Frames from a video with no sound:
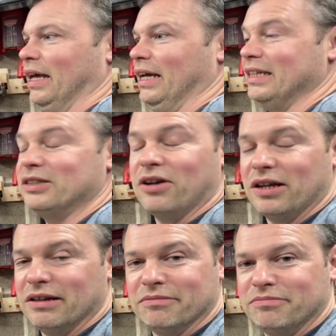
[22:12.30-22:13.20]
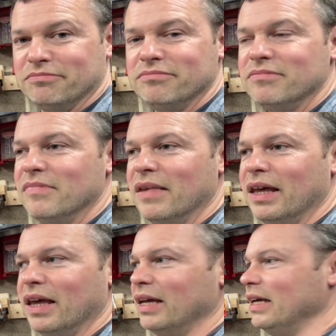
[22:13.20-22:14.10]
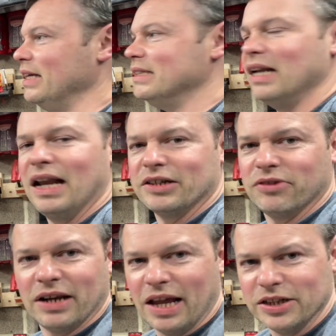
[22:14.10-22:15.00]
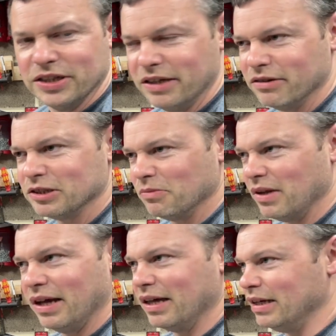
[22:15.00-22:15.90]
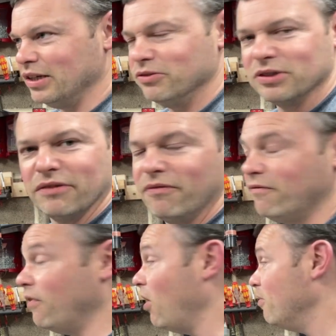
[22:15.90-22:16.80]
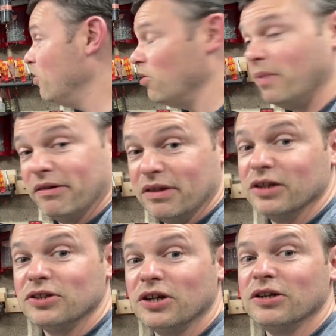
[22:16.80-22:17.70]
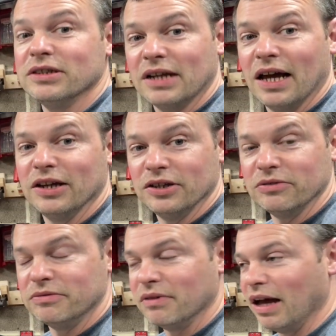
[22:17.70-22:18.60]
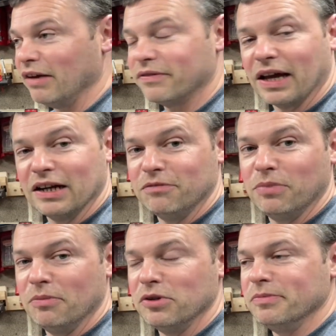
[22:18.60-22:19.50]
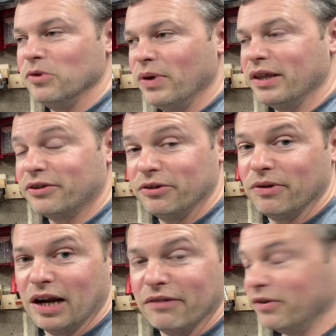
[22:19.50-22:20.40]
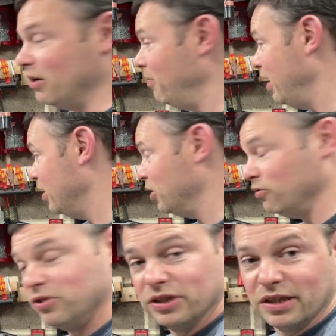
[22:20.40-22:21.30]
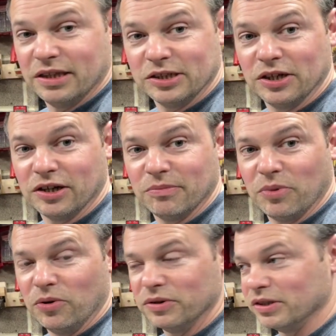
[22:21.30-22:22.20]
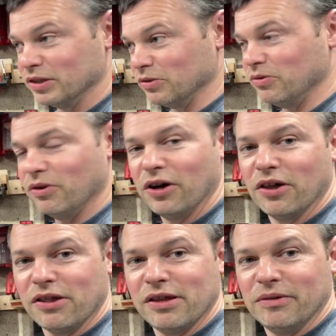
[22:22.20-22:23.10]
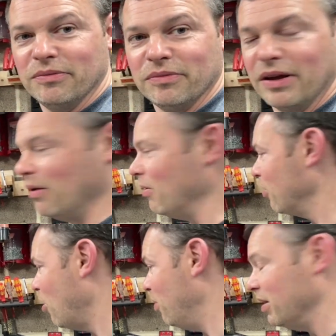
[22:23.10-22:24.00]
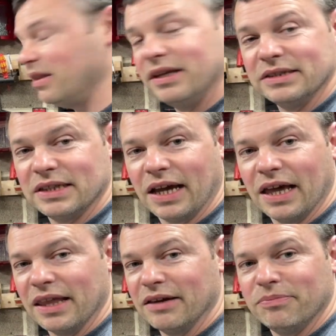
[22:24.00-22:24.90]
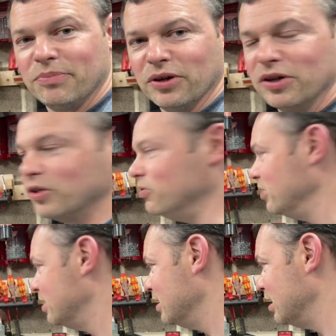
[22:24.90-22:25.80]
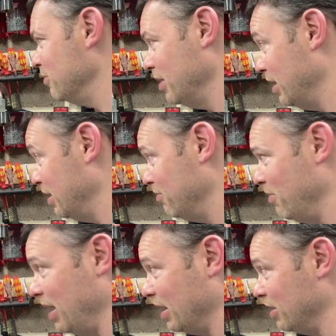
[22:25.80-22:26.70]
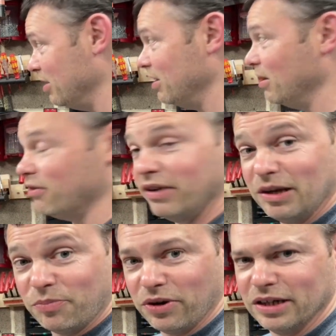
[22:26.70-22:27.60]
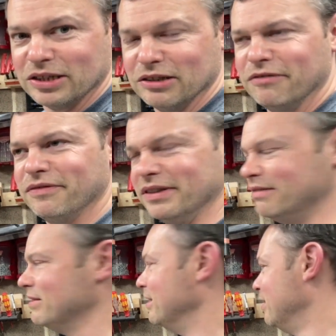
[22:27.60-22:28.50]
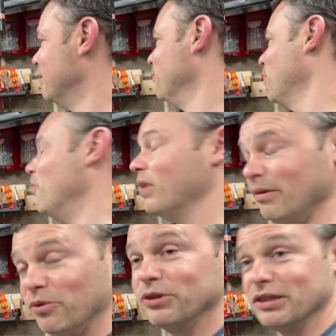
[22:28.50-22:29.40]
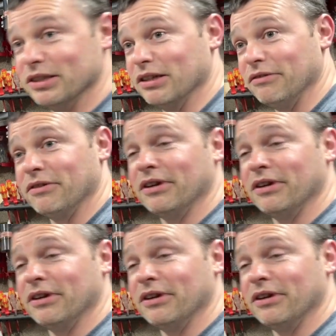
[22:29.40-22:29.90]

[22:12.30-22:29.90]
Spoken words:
He's an electrical engineer or something like that. He knows far more about the internals than I do. I've kind of bumbled my way through, and I've got a mate who did the circuit board. So other than cobbling things together, putting the cooling system in and making the 3D printing stuff, and most of the stuff,